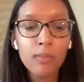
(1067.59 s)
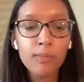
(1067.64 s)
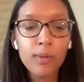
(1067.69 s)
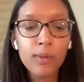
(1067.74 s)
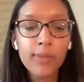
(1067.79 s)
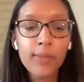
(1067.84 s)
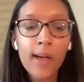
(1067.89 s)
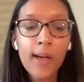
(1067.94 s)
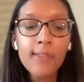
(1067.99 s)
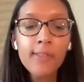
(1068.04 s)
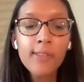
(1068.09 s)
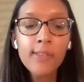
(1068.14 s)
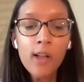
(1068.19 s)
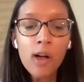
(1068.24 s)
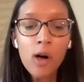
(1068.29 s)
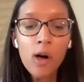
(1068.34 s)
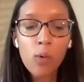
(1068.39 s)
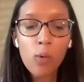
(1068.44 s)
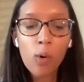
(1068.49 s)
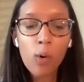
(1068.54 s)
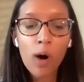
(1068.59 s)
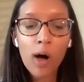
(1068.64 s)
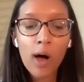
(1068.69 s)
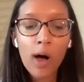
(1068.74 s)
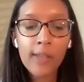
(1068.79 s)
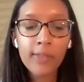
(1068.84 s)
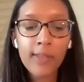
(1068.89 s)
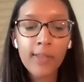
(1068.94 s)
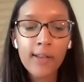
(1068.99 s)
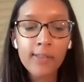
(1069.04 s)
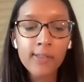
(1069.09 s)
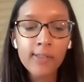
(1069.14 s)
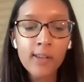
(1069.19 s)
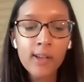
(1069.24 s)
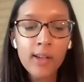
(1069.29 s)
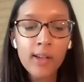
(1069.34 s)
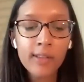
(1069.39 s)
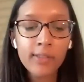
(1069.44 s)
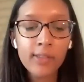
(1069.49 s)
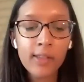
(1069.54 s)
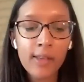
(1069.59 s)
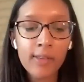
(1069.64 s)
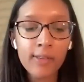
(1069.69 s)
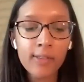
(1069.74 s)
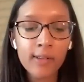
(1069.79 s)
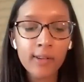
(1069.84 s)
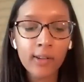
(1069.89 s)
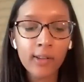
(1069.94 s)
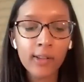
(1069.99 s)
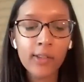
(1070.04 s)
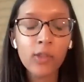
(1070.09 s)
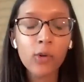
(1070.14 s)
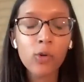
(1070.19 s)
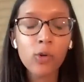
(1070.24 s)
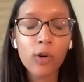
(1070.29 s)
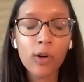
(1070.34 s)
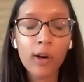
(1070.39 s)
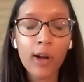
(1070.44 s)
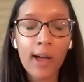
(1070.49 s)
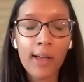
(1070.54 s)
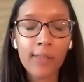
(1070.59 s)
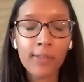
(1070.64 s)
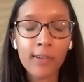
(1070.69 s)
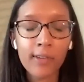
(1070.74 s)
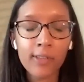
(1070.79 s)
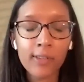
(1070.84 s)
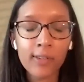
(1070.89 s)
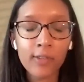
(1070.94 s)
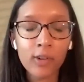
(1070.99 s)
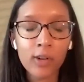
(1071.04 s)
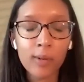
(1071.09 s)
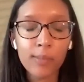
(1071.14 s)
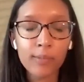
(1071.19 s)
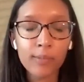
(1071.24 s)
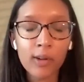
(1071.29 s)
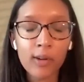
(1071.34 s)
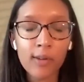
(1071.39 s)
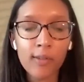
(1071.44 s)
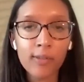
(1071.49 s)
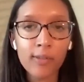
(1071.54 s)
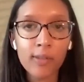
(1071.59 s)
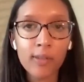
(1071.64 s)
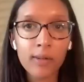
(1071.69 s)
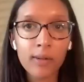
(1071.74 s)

But that's not why, that's not like necessarily the core ethos of crypto.